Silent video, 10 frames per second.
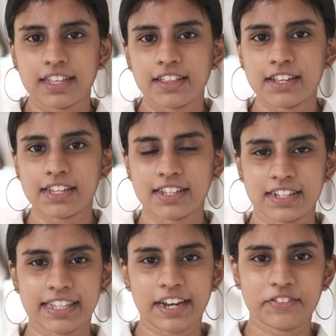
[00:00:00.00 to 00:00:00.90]
This is
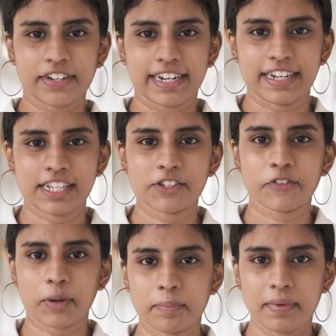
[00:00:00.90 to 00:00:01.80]
Lizanne Fernandes
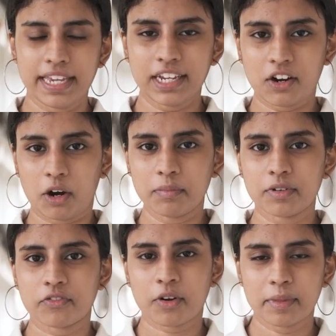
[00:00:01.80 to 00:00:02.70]
from BCom
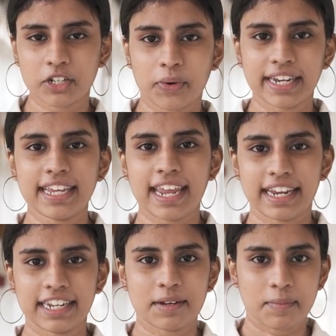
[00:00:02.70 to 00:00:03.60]
from the
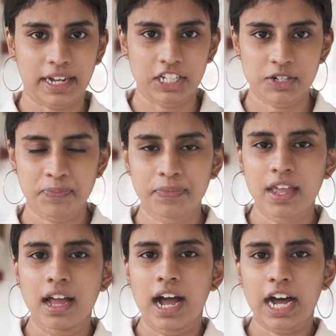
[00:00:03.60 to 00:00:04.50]
2018 batch.
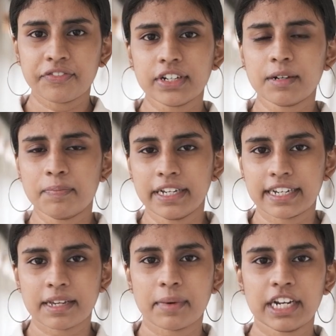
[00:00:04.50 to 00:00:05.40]
After
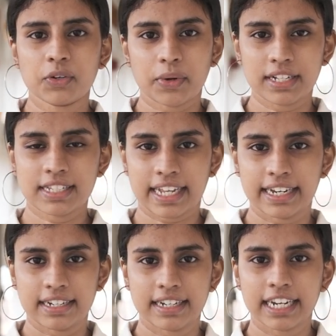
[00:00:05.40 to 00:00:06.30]
completing my 12th
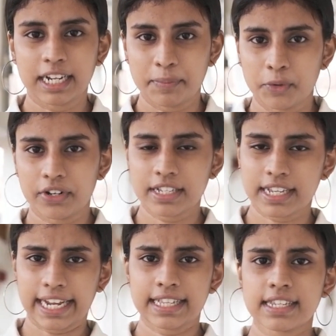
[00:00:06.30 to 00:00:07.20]
standard in computer
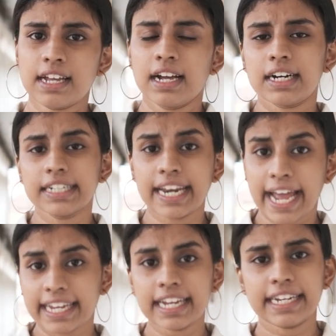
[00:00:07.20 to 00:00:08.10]
science, a
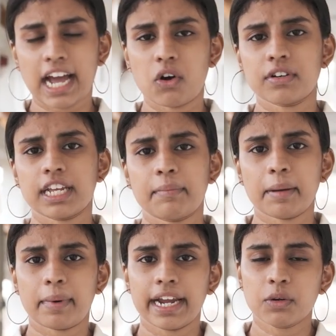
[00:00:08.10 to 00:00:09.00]
nagging doubt in my
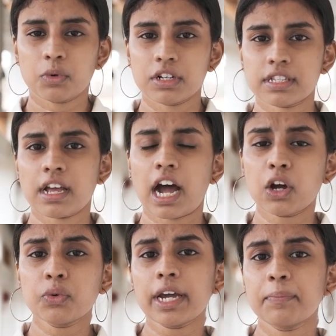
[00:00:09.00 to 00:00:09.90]
mind was,
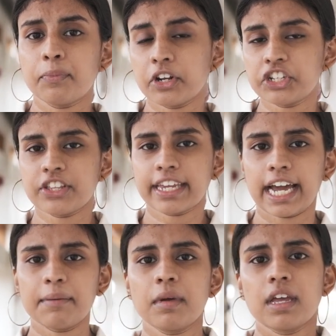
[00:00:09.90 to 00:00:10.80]
how do I bridge the
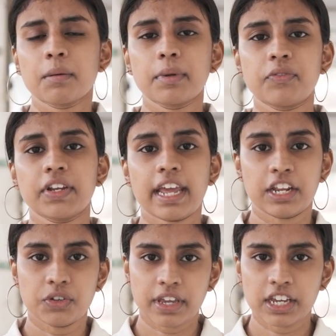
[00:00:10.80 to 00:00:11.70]
gap between
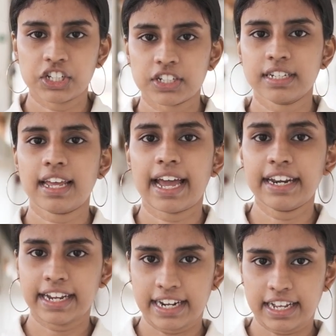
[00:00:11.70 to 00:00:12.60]
education
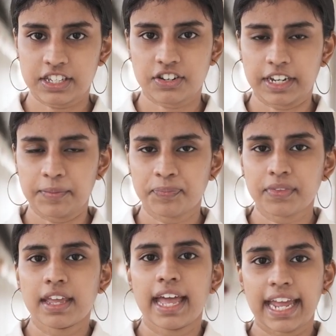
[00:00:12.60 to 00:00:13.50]
and industry?
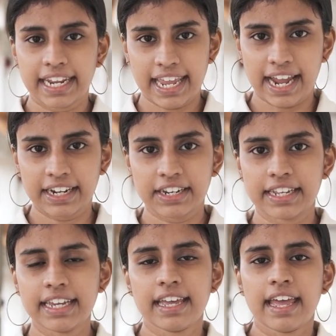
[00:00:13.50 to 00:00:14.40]
And
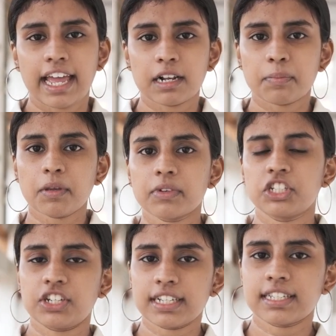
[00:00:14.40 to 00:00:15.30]
AITD helped me
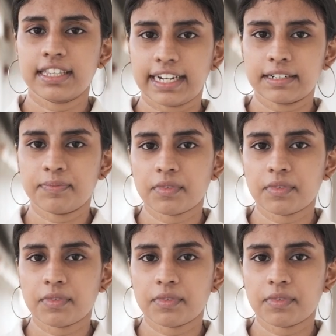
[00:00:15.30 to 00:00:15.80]
with just that.